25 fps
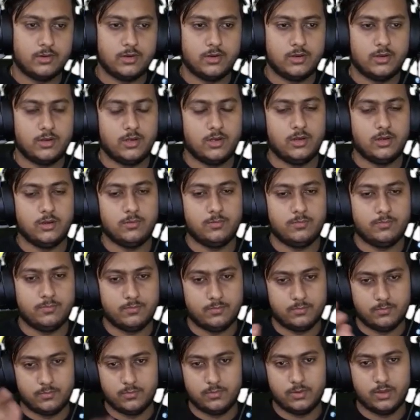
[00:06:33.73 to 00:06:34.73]
I'll
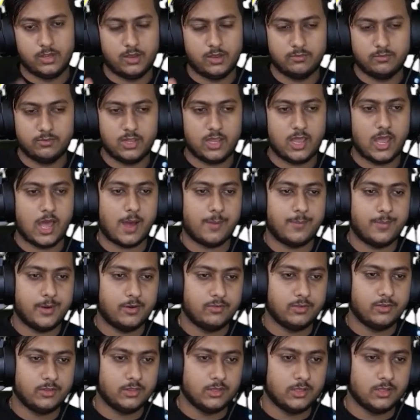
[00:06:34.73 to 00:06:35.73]
give the gap
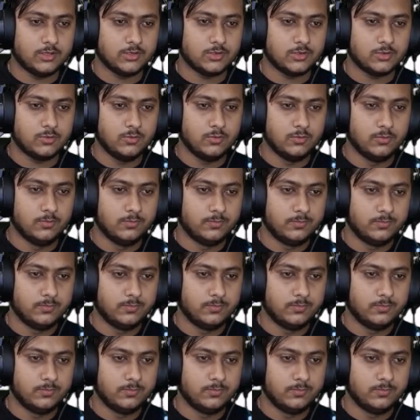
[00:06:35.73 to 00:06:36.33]
between these two,